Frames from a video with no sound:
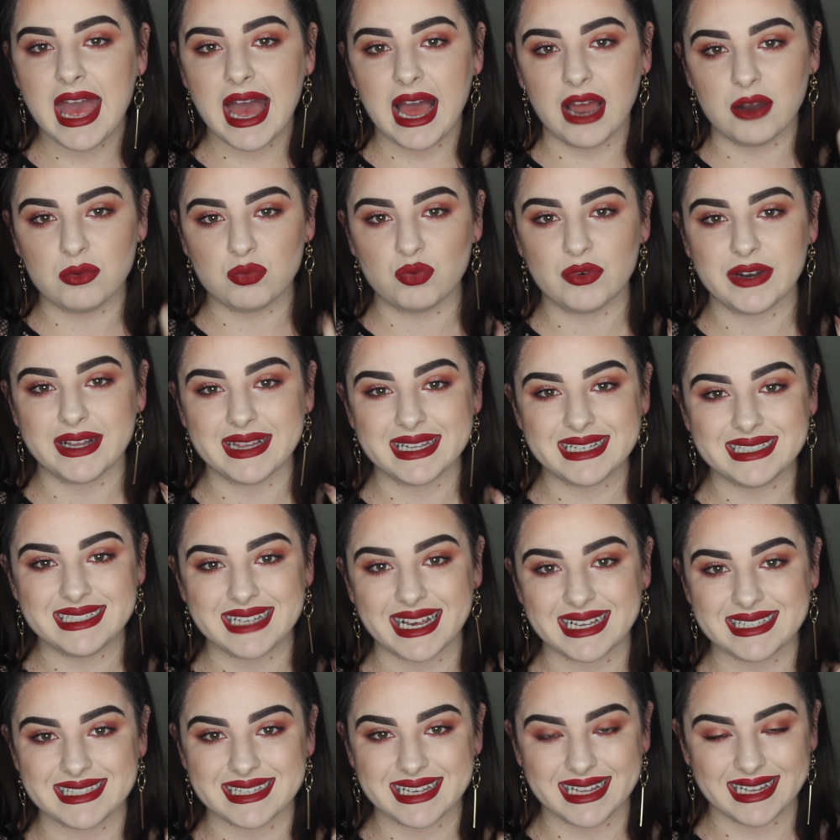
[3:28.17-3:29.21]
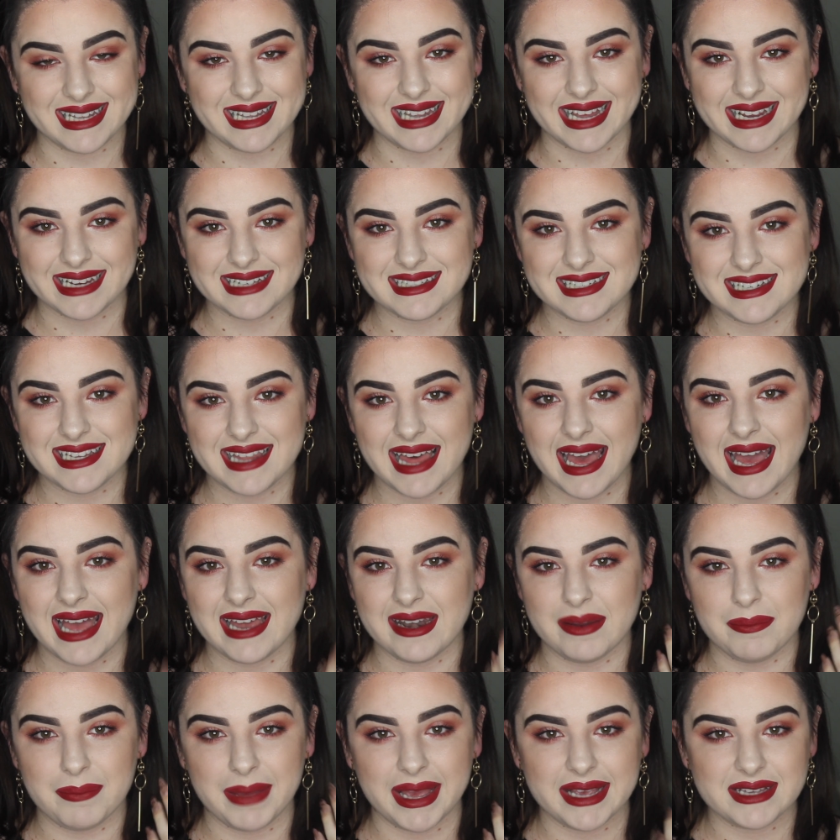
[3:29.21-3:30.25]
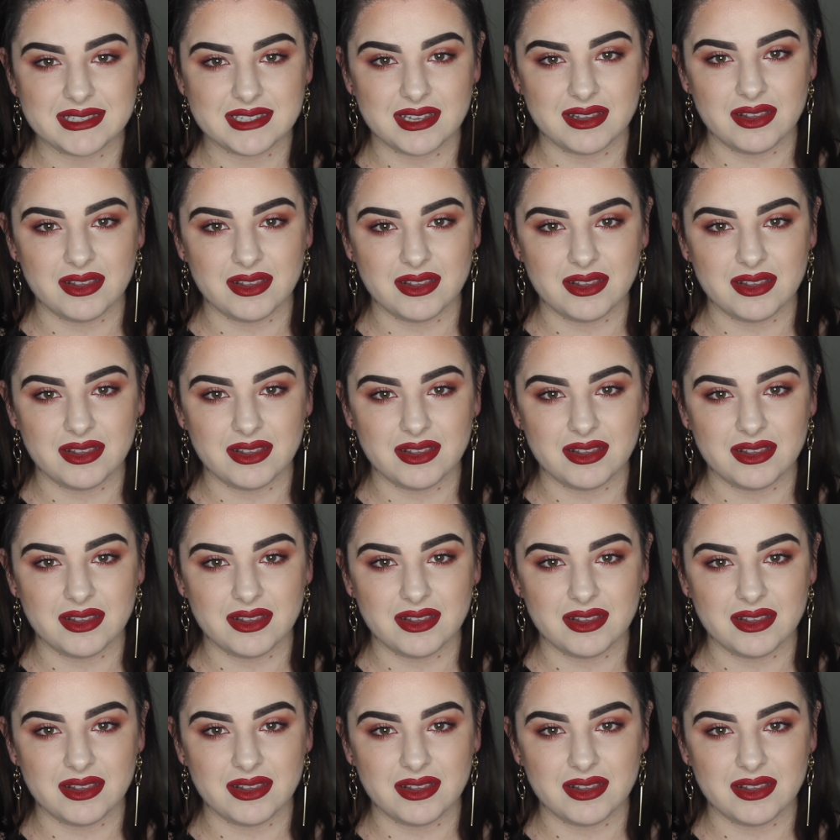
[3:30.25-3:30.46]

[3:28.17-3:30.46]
it really does cling to that and it makes